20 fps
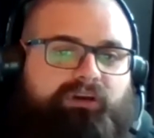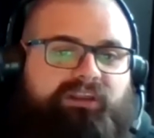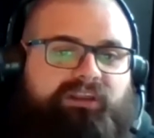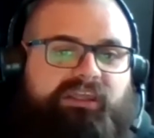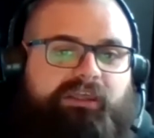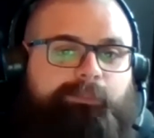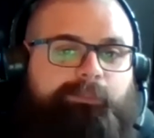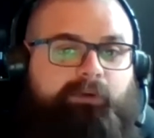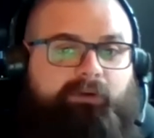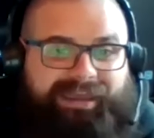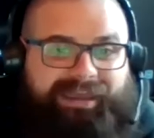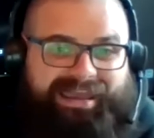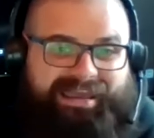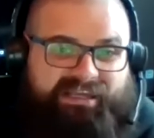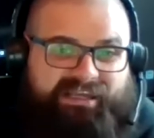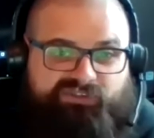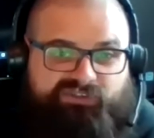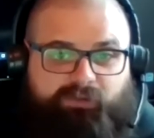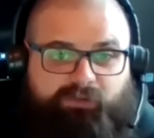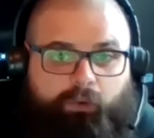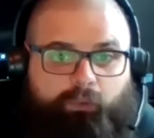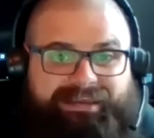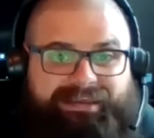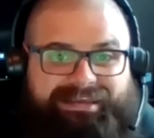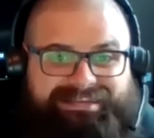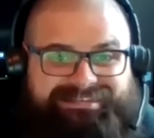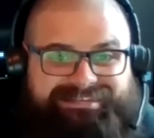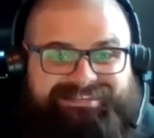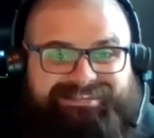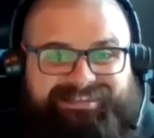Keep your cash flow
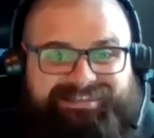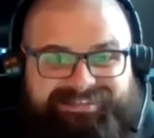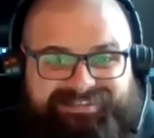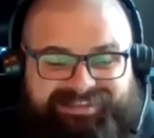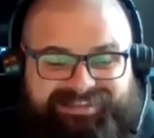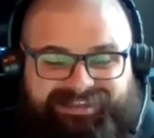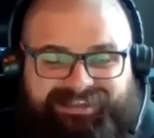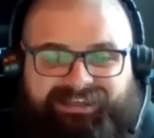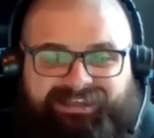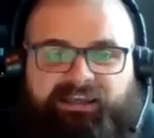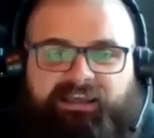consistent,